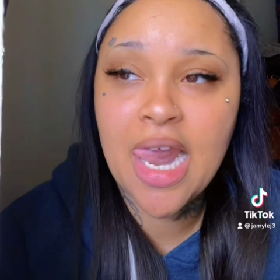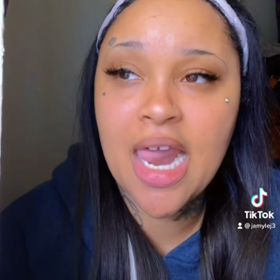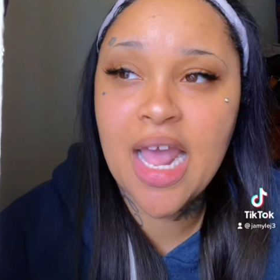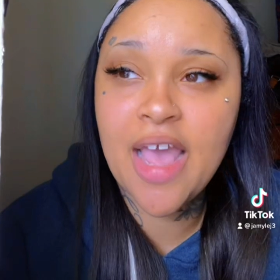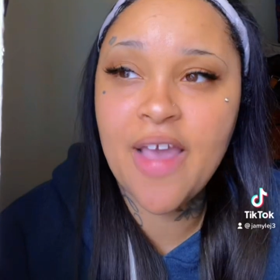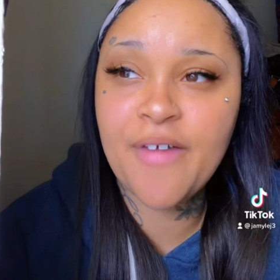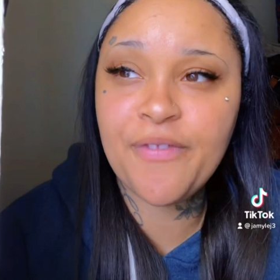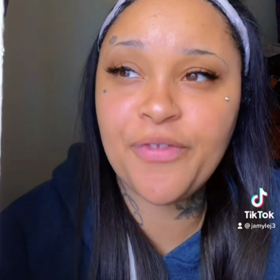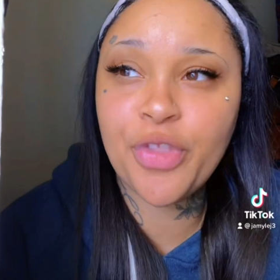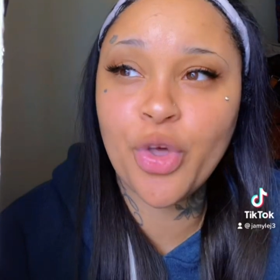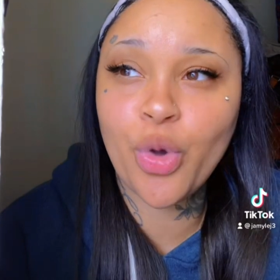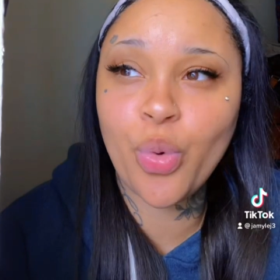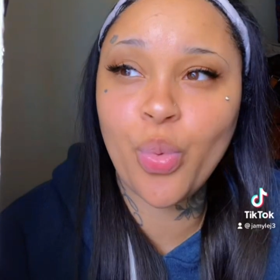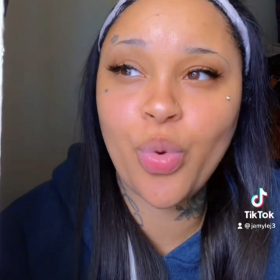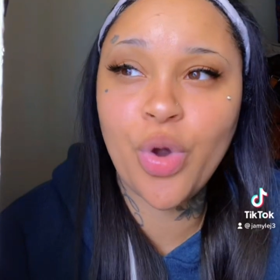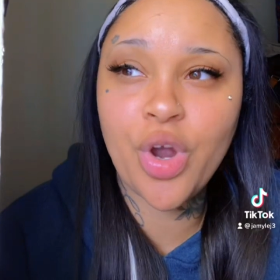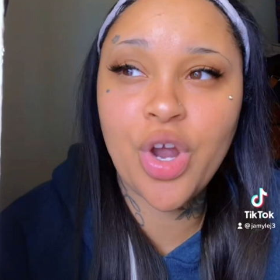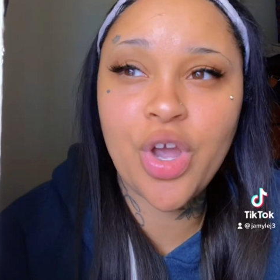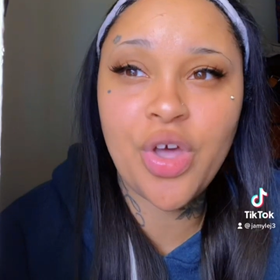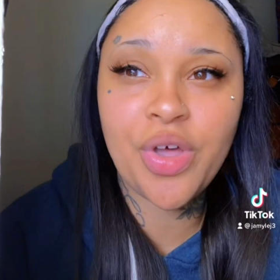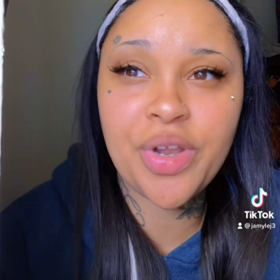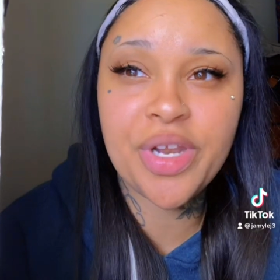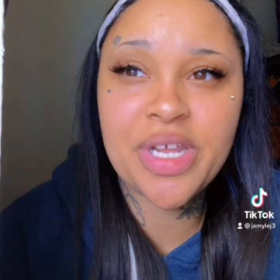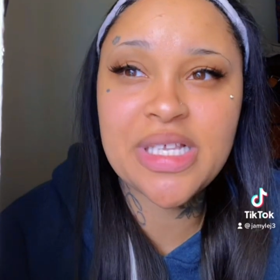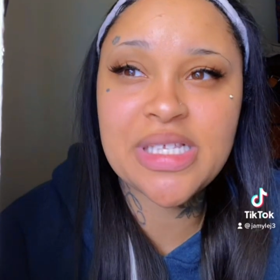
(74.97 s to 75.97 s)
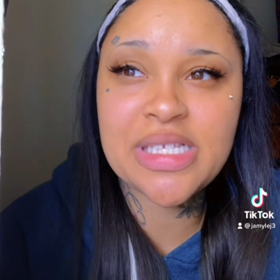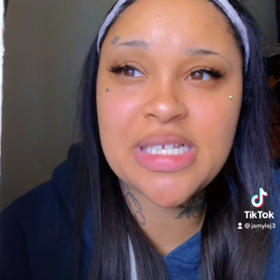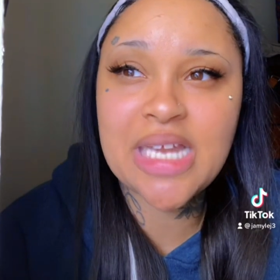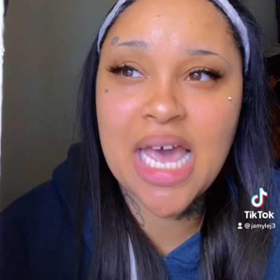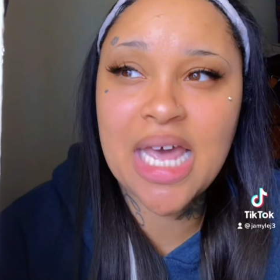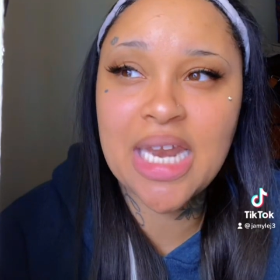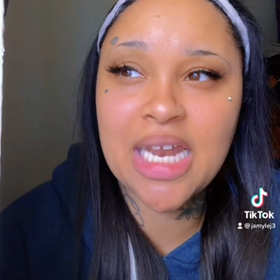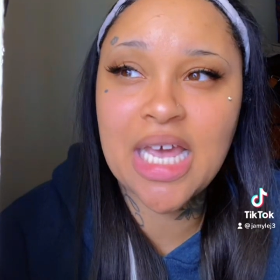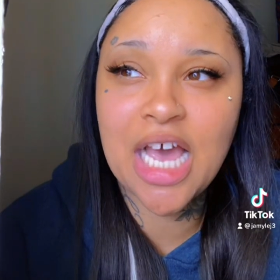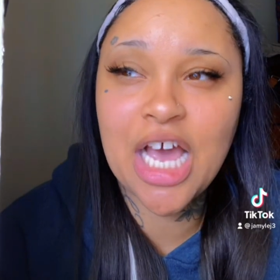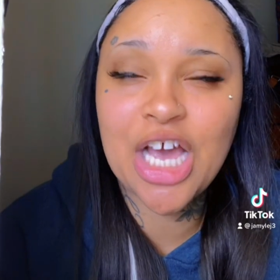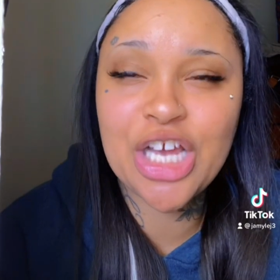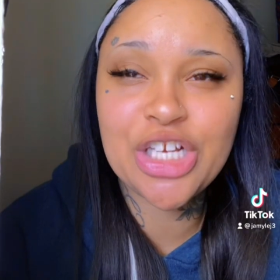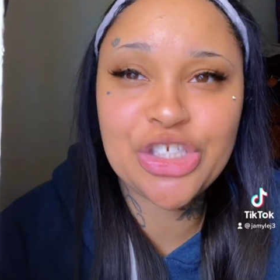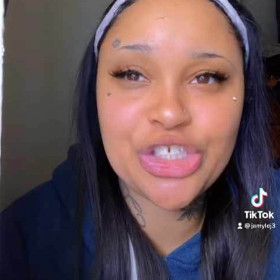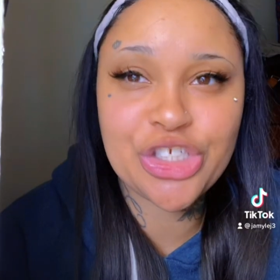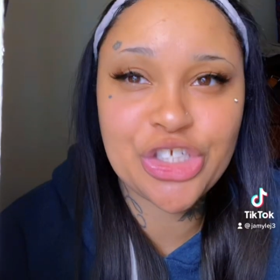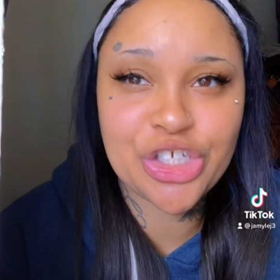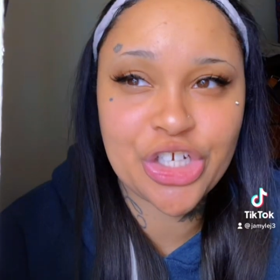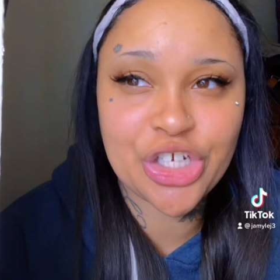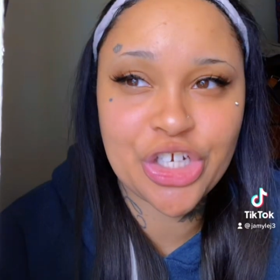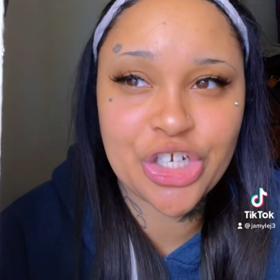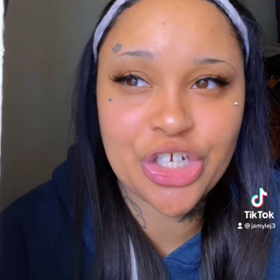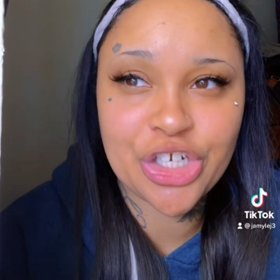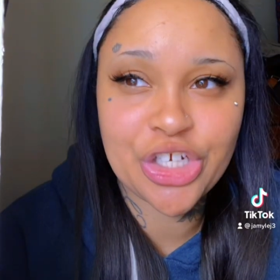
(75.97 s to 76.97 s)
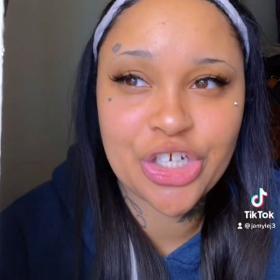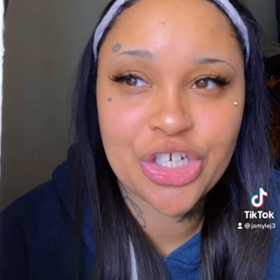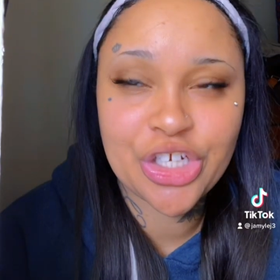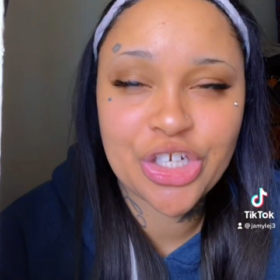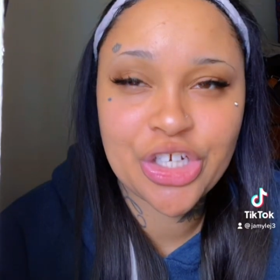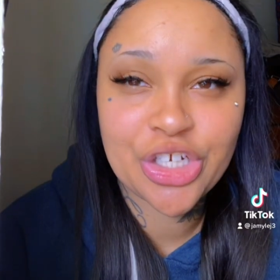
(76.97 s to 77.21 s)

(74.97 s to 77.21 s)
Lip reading: If the world is not under